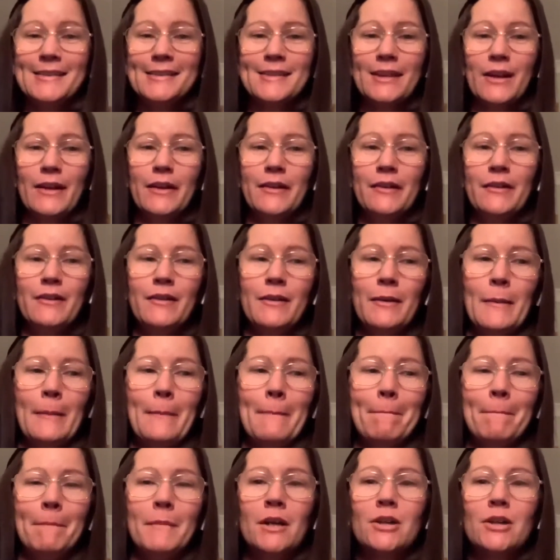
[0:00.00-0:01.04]
so
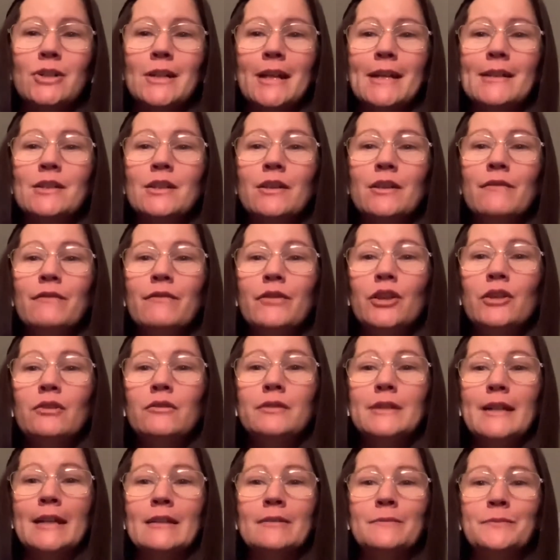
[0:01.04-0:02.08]
much
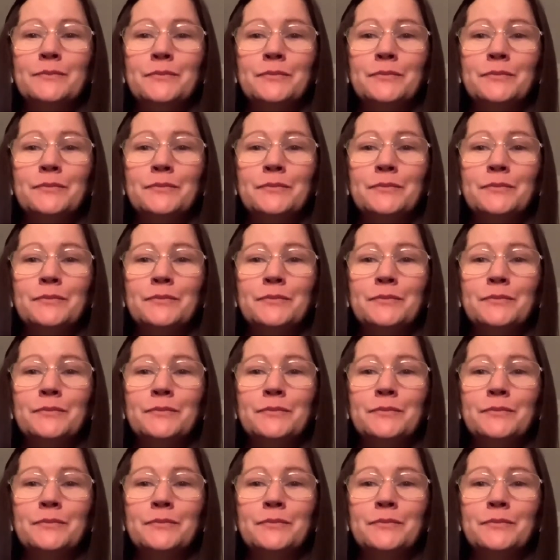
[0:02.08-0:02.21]
confusing.